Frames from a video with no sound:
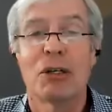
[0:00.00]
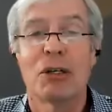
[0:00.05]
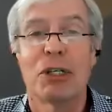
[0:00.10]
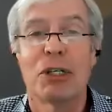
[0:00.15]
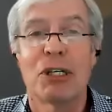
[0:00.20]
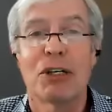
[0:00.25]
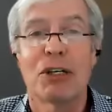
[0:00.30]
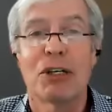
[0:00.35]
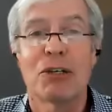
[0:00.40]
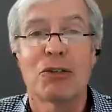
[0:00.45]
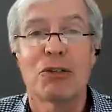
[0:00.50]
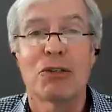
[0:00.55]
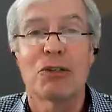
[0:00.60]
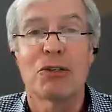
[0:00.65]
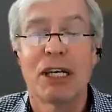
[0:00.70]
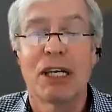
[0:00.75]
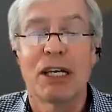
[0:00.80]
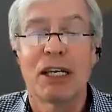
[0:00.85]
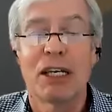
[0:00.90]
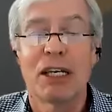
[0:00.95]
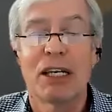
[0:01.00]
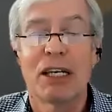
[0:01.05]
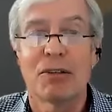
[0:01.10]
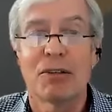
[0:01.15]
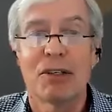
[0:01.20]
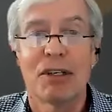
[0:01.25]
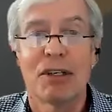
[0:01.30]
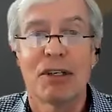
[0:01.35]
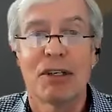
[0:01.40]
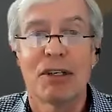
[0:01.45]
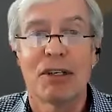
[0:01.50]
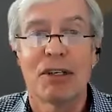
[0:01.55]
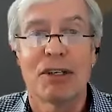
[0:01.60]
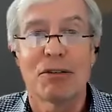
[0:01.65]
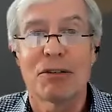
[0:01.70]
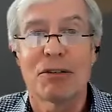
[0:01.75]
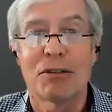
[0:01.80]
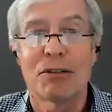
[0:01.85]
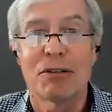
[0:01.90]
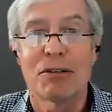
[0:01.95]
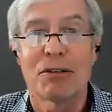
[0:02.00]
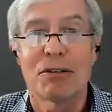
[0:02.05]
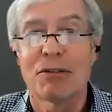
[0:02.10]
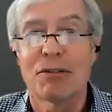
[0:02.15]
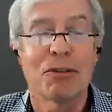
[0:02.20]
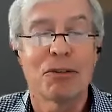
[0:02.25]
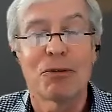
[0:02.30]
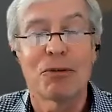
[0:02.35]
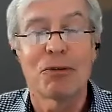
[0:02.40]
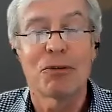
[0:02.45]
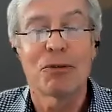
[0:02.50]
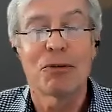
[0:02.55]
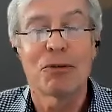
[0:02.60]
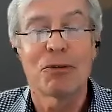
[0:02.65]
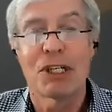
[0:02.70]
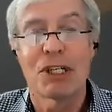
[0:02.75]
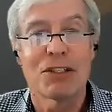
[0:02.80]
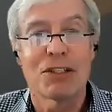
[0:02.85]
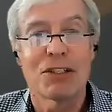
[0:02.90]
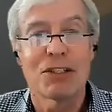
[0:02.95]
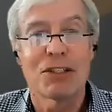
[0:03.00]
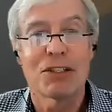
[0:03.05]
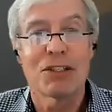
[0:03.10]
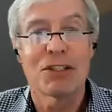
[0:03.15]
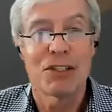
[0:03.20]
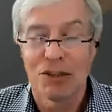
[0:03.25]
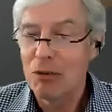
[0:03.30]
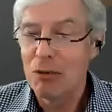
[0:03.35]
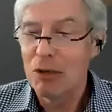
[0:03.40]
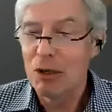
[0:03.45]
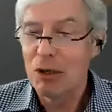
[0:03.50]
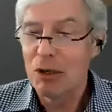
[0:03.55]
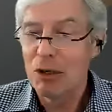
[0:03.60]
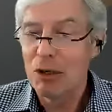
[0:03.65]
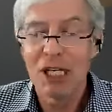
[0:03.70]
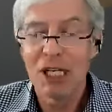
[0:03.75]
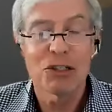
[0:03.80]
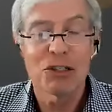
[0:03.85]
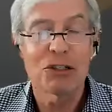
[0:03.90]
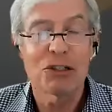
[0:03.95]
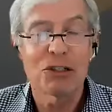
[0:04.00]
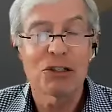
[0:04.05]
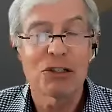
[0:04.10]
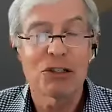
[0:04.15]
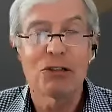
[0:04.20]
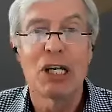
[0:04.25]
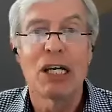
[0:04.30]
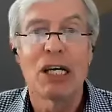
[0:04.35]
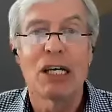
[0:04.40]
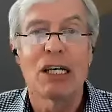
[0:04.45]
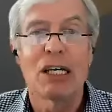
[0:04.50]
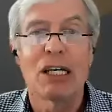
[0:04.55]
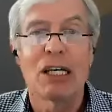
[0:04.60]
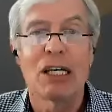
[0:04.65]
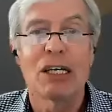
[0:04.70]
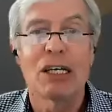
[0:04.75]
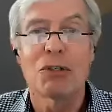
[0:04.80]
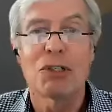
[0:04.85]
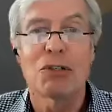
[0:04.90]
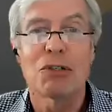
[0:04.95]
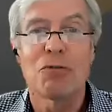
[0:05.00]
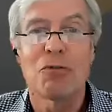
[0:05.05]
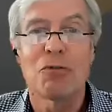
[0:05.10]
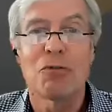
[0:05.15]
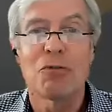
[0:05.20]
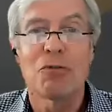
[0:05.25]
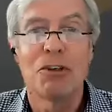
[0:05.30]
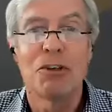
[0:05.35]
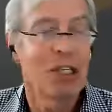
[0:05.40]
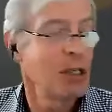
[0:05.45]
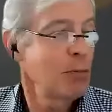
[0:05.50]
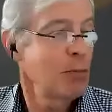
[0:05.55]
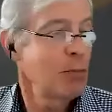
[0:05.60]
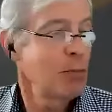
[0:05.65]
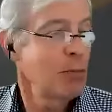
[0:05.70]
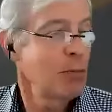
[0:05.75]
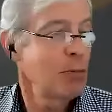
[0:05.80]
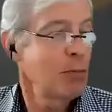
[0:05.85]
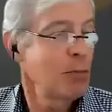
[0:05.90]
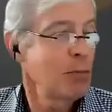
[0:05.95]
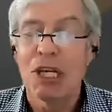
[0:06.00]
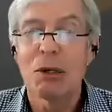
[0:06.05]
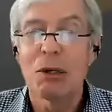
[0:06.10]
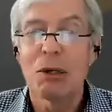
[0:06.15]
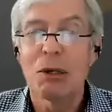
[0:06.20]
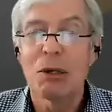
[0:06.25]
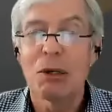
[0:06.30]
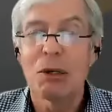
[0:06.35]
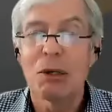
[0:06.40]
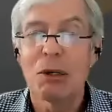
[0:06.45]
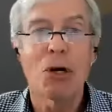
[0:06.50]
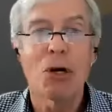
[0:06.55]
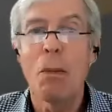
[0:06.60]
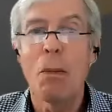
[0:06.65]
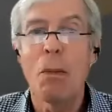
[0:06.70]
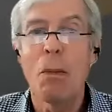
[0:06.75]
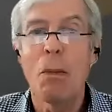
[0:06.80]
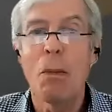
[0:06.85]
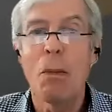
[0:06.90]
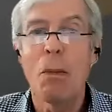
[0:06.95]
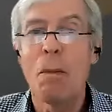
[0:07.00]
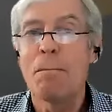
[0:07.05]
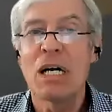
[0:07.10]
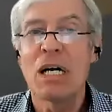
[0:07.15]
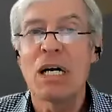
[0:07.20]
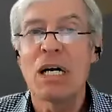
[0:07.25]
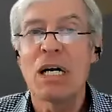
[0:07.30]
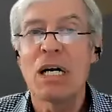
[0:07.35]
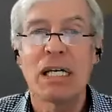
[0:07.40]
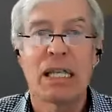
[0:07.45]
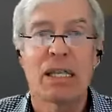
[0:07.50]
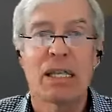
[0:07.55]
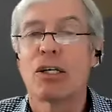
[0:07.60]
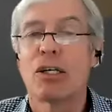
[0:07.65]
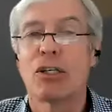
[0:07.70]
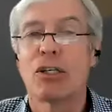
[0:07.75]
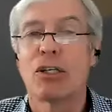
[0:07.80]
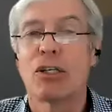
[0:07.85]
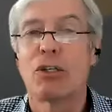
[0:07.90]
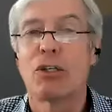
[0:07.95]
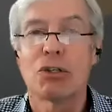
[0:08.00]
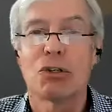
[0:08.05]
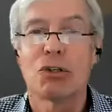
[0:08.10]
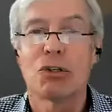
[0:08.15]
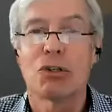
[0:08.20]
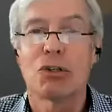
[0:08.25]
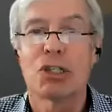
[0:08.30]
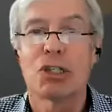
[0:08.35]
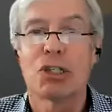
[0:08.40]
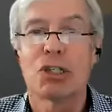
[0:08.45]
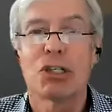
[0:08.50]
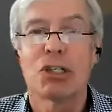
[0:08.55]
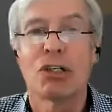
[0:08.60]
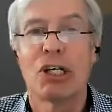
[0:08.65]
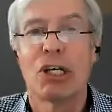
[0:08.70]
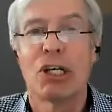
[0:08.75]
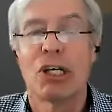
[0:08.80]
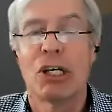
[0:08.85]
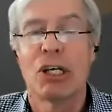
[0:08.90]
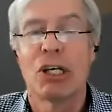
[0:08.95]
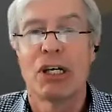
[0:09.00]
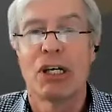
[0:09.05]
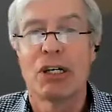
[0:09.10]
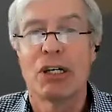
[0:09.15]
because we had, and I was told the guys this the other day, we had churn. It was 15% per month user churn.